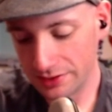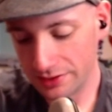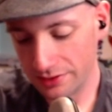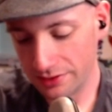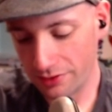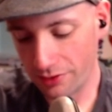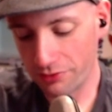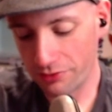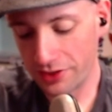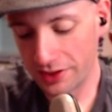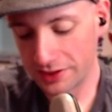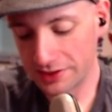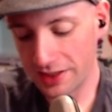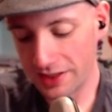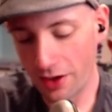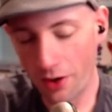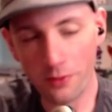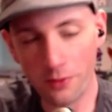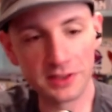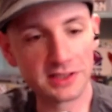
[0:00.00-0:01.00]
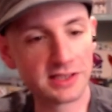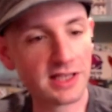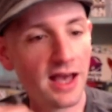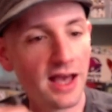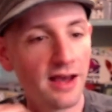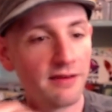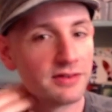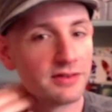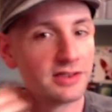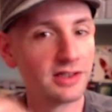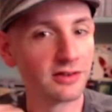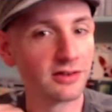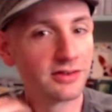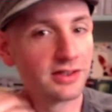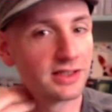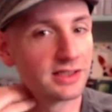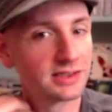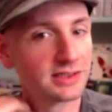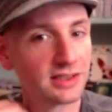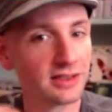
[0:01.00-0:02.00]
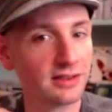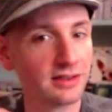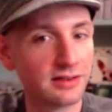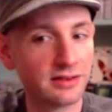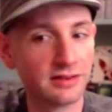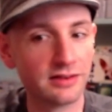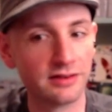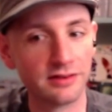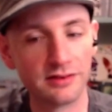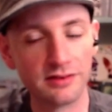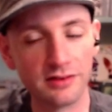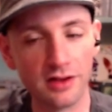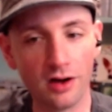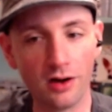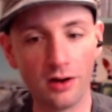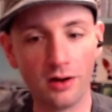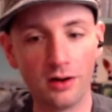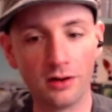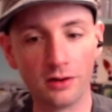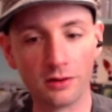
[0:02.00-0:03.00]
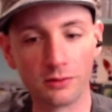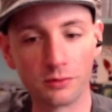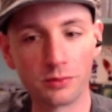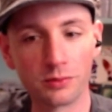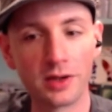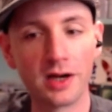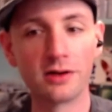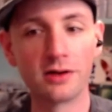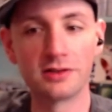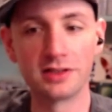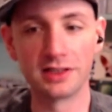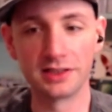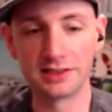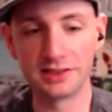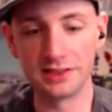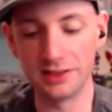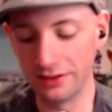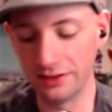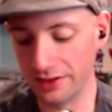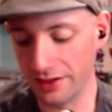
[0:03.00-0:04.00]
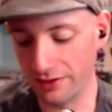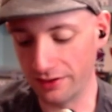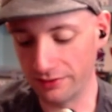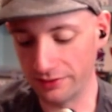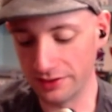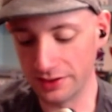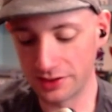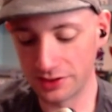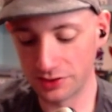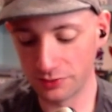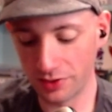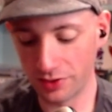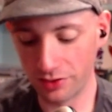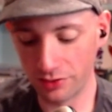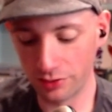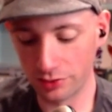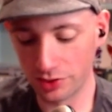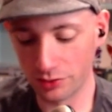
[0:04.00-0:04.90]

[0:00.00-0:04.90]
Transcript: there are things they always have, and there are things that are rare to see there. And this is one of those